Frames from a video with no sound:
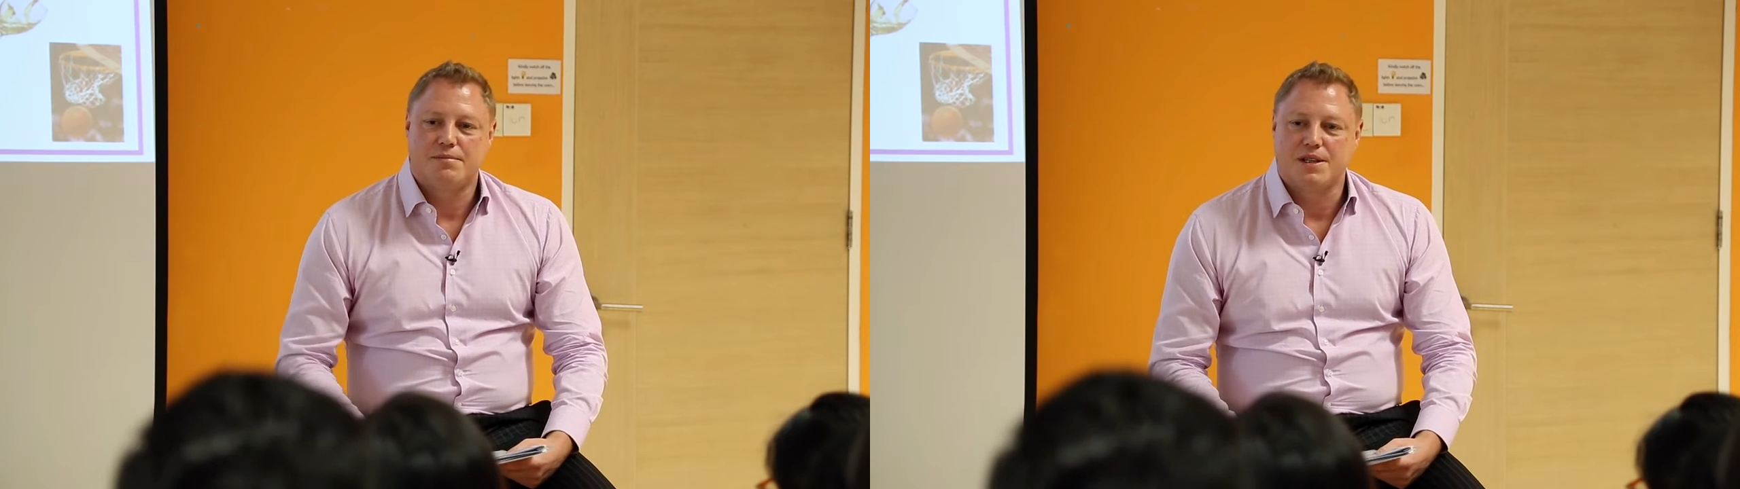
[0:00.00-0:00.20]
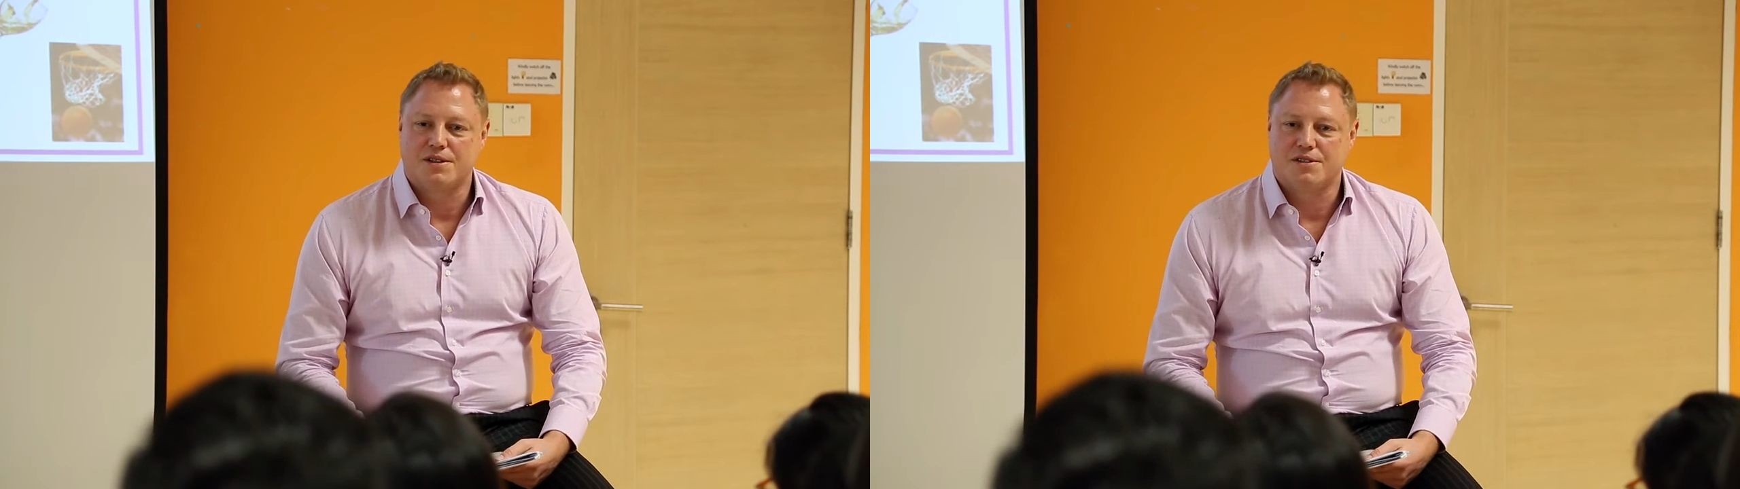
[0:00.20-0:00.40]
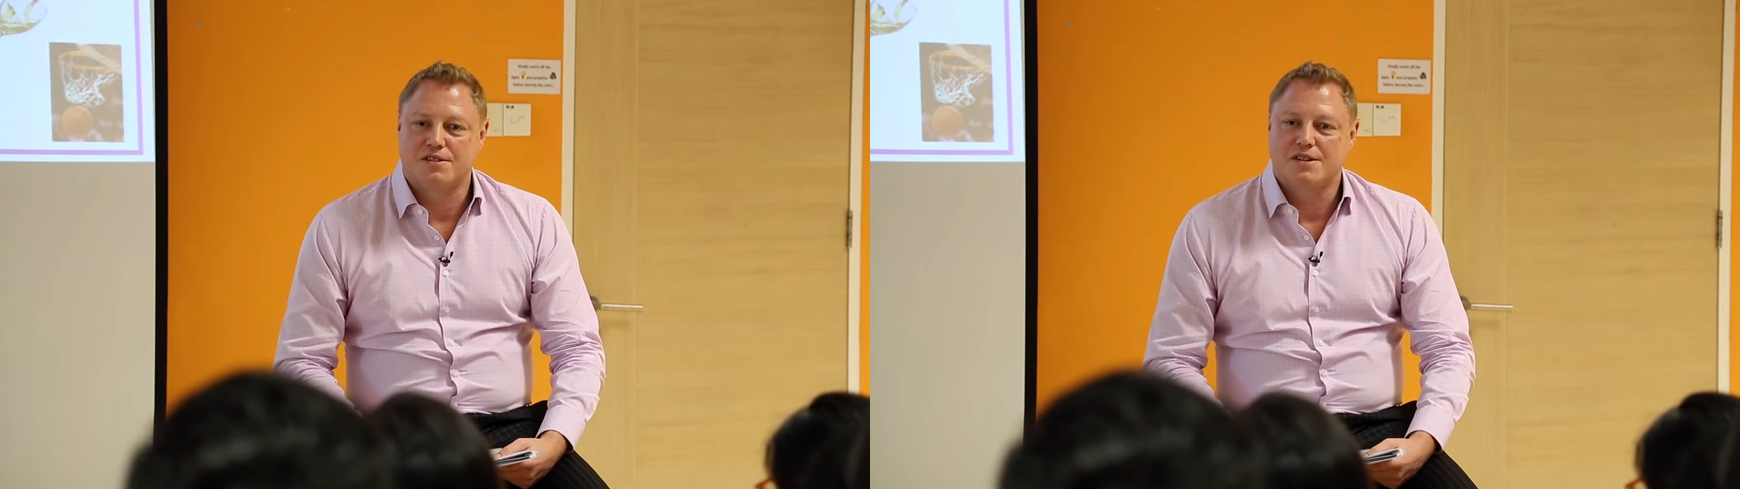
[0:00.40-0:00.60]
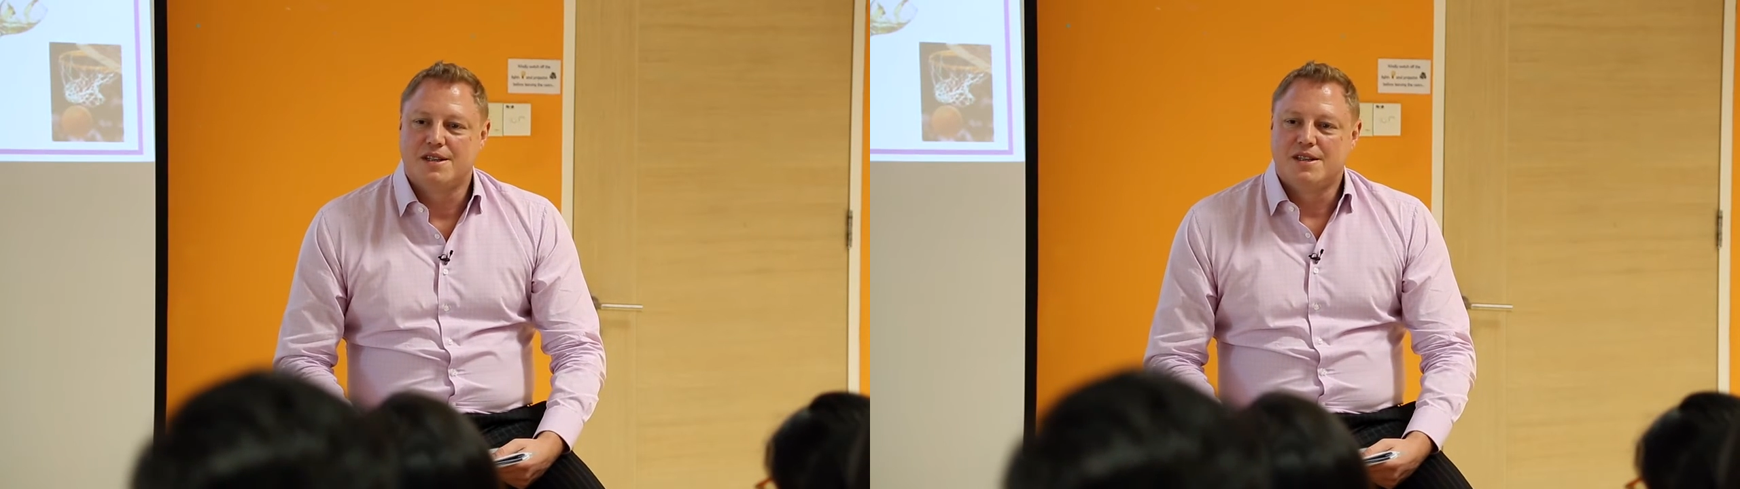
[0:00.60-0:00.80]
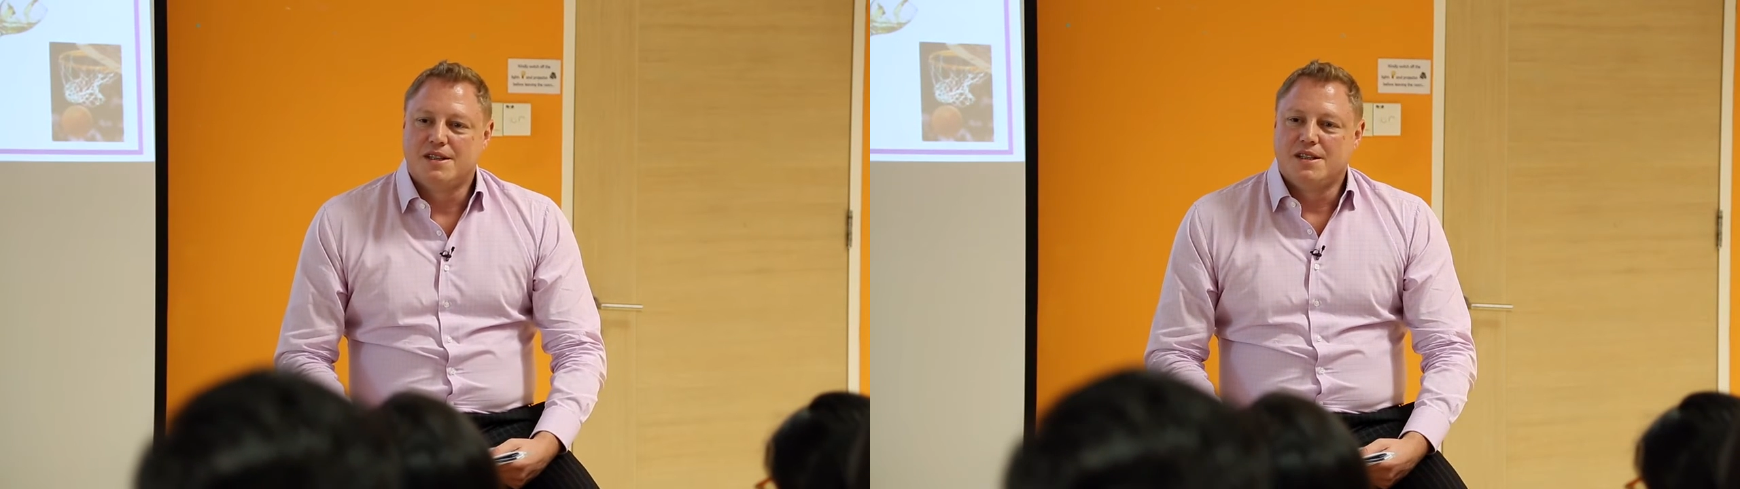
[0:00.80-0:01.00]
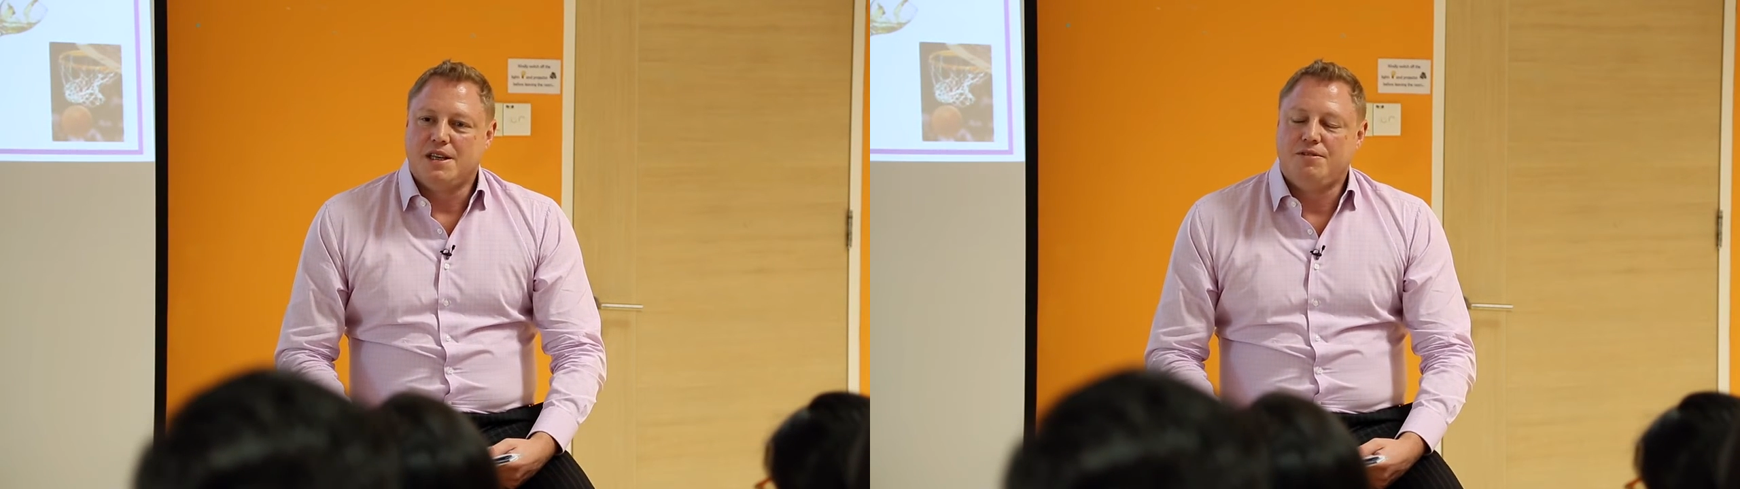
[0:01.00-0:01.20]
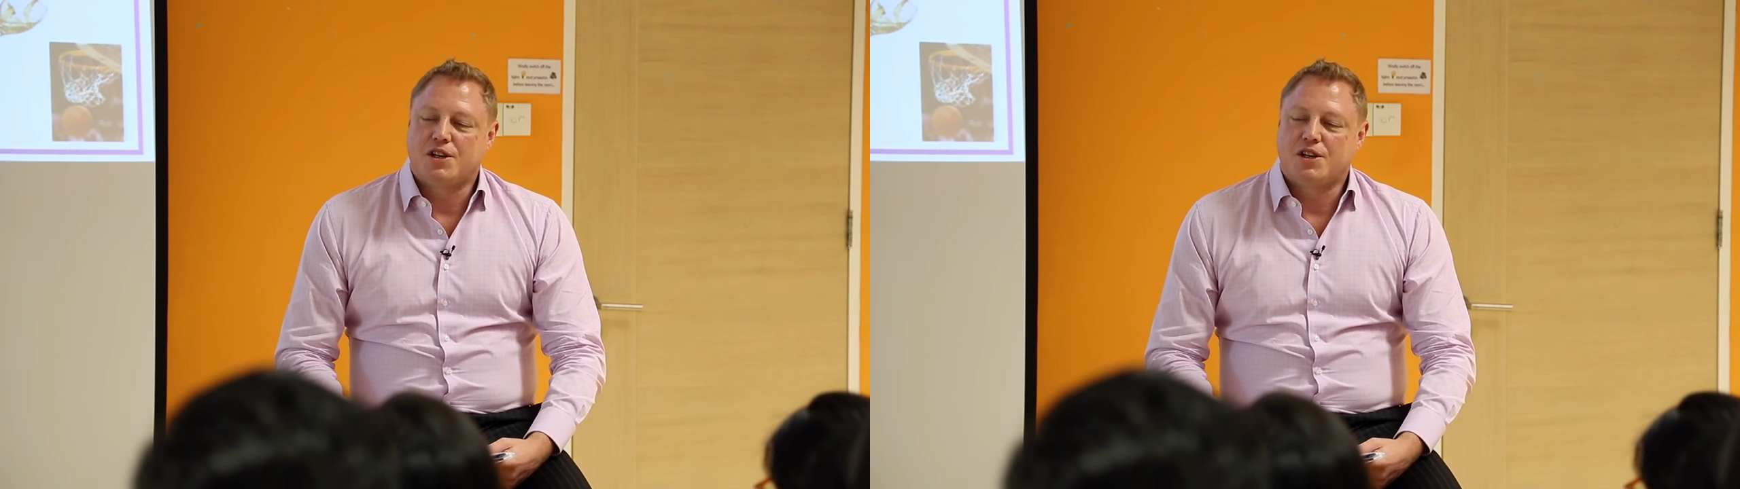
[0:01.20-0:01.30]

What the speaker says: Because if